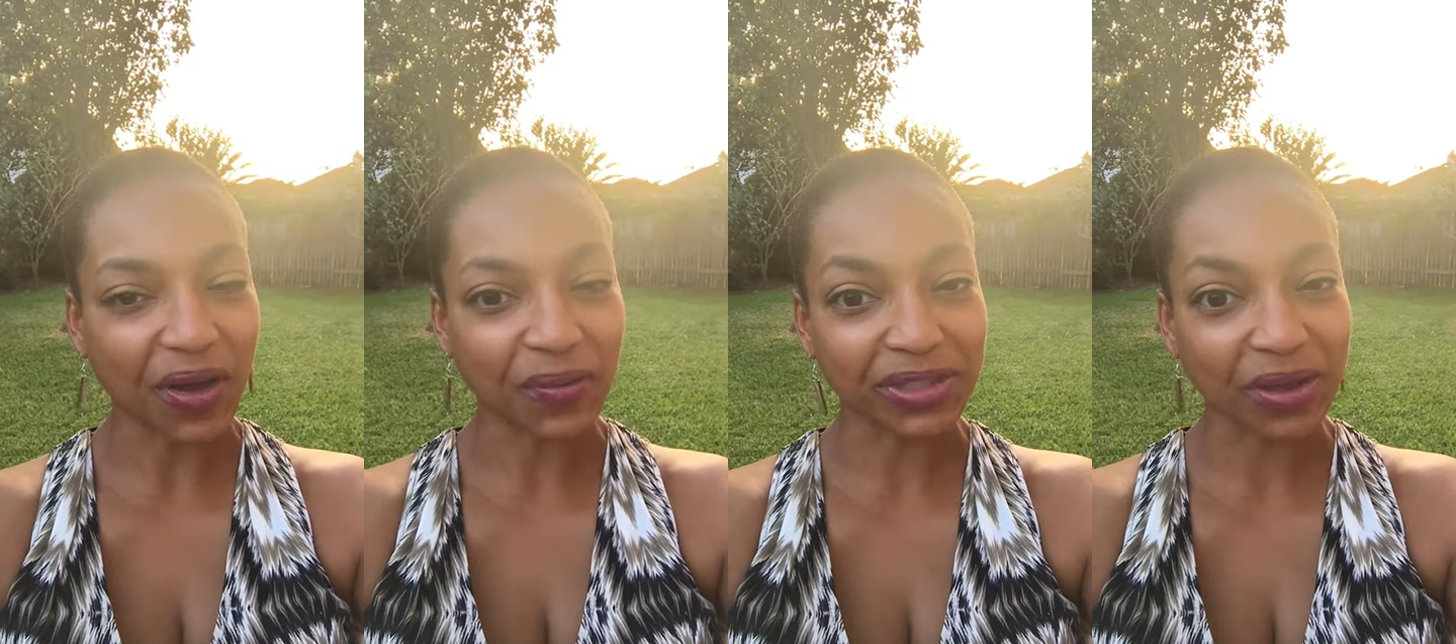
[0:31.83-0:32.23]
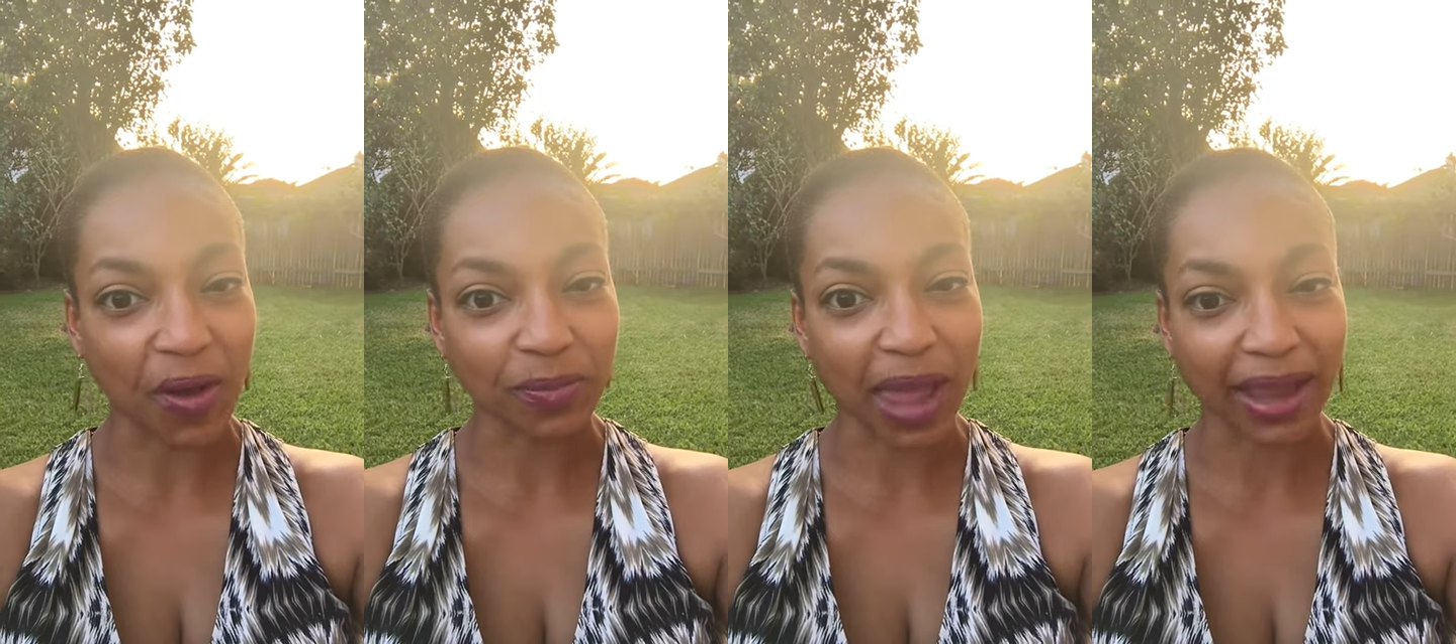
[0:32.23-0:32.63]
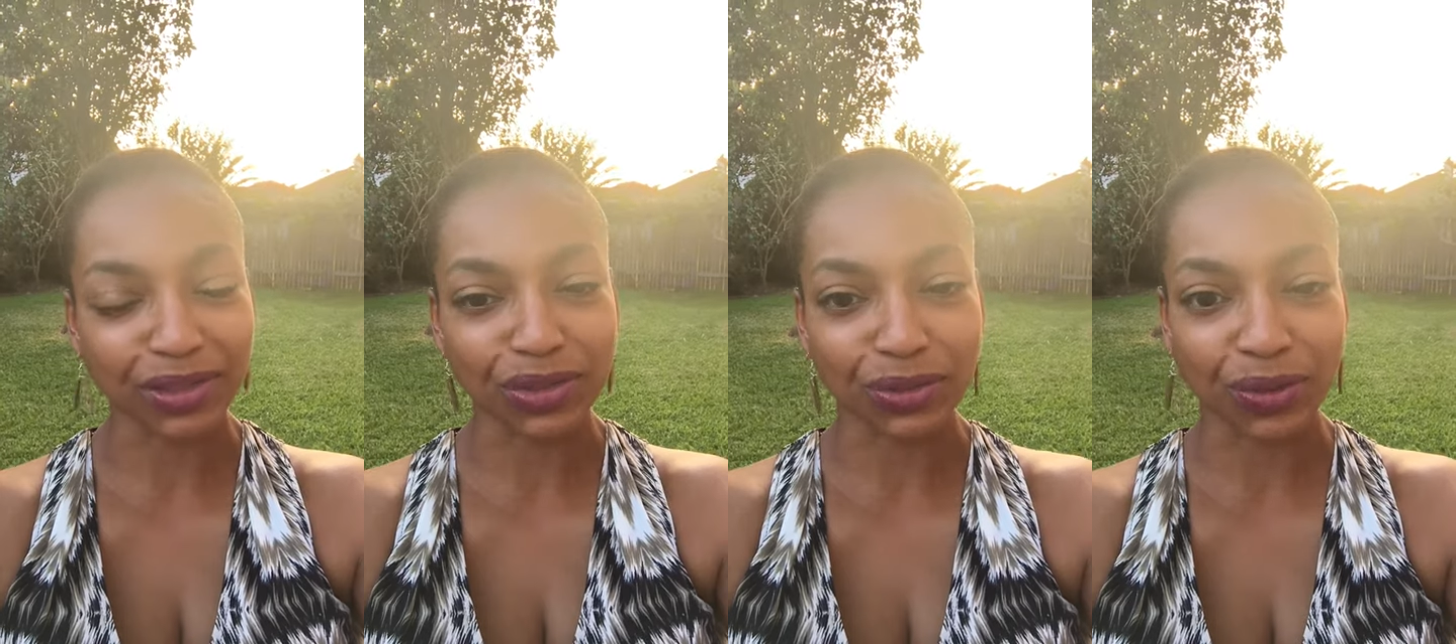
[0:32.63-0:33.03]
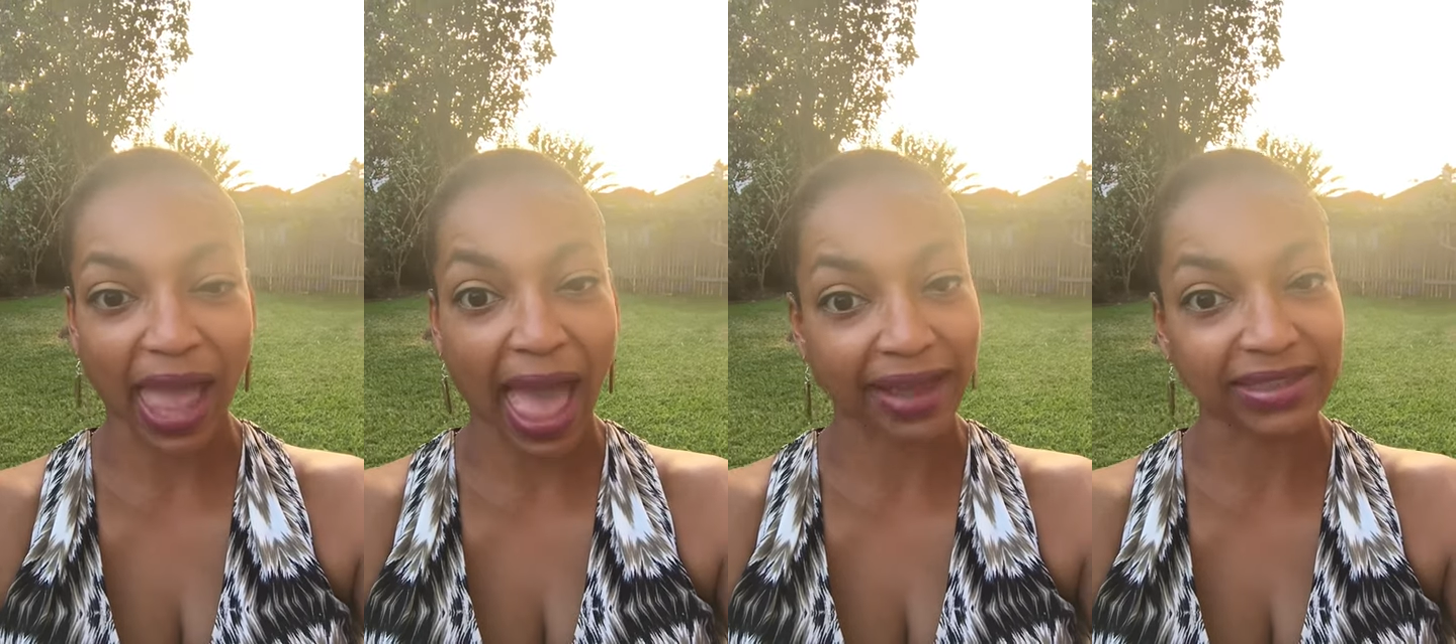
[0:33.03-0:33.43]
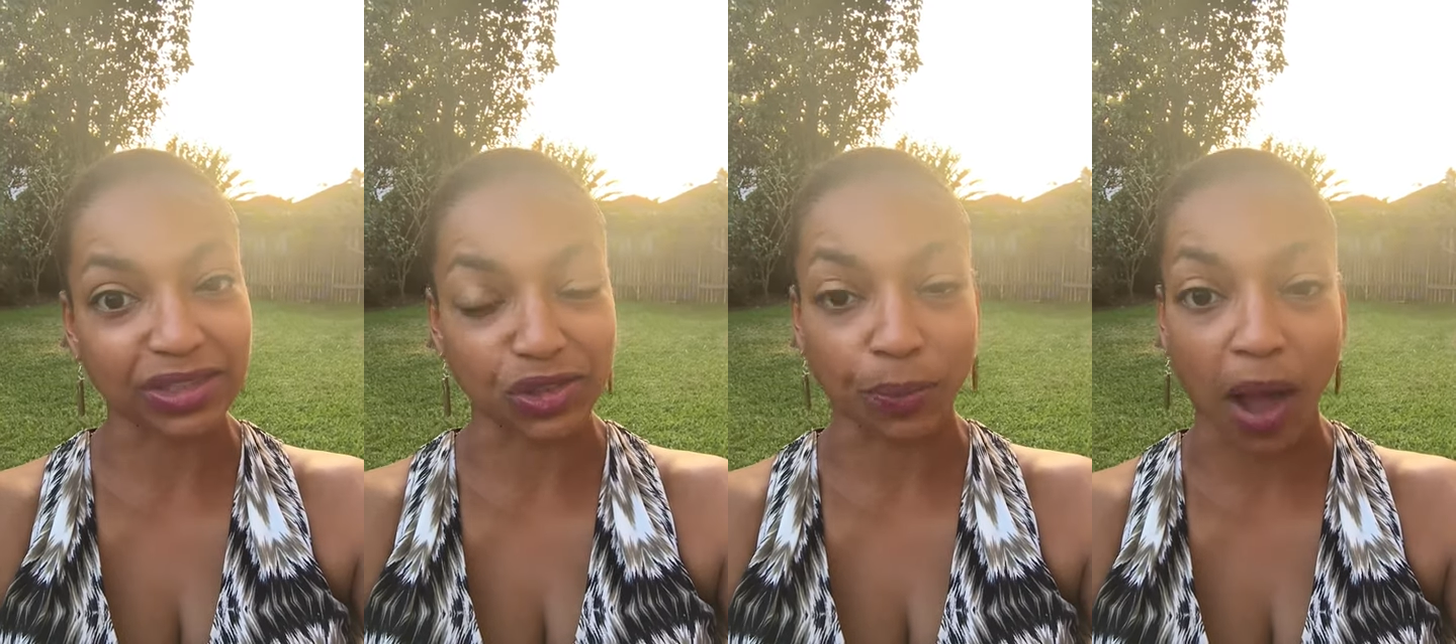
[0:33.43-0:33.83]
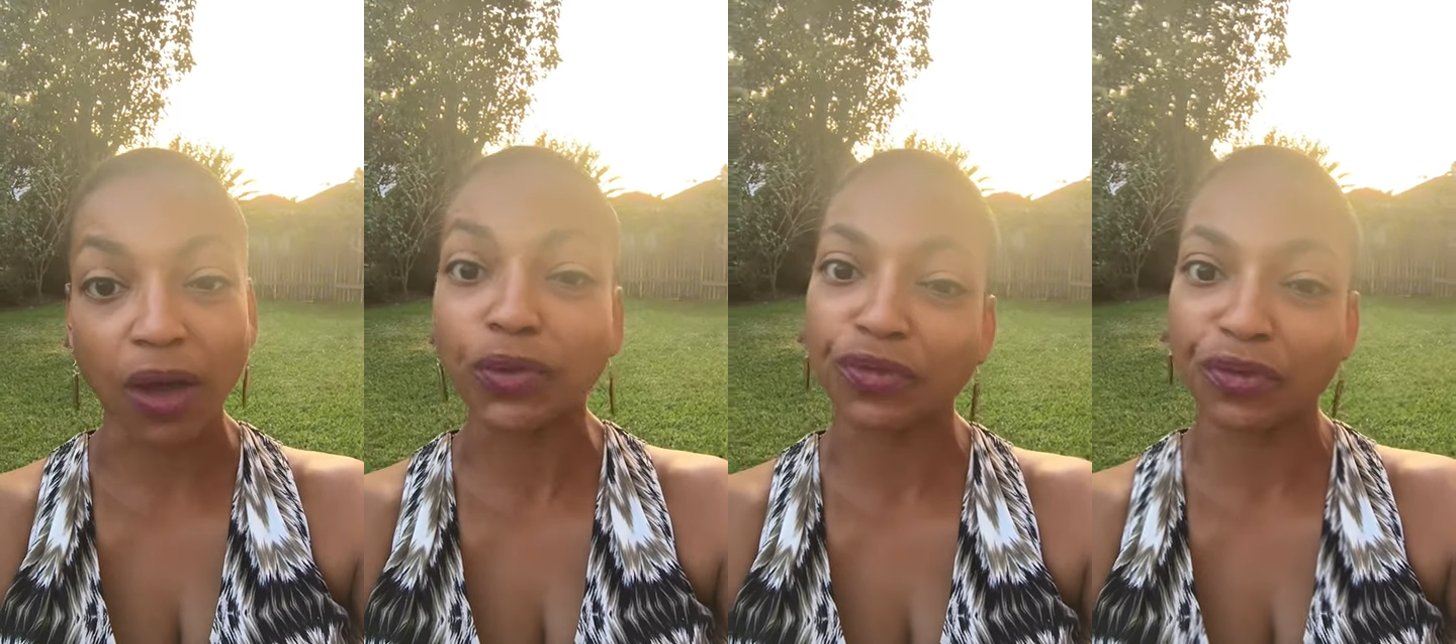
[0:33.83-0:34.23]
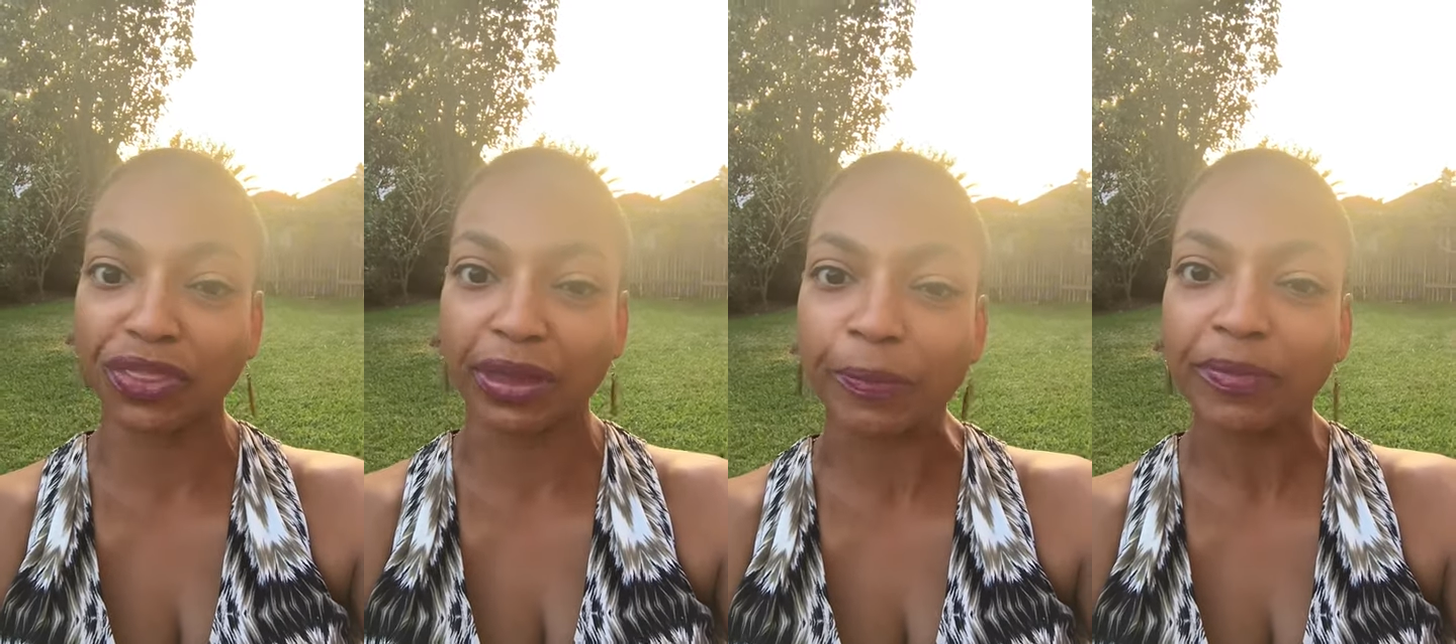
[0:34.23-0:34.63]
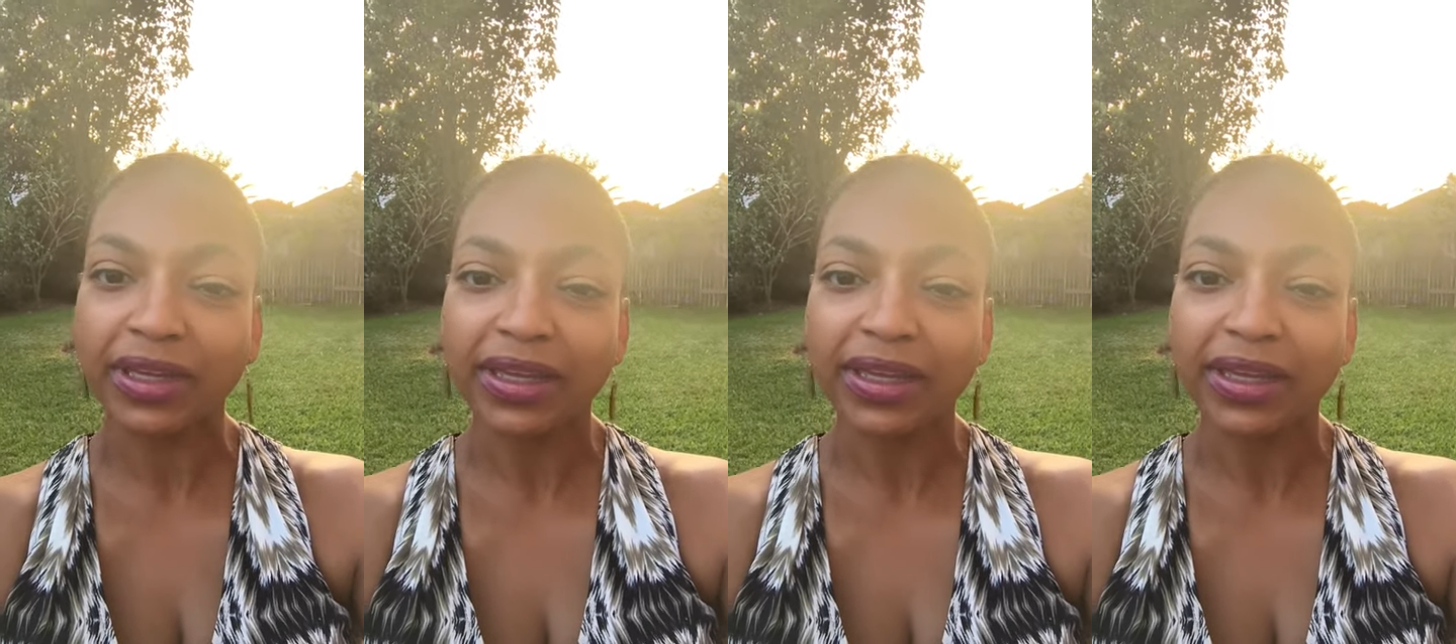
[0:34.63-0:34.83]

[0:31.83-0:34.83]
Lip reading: was called back to act and to model for them.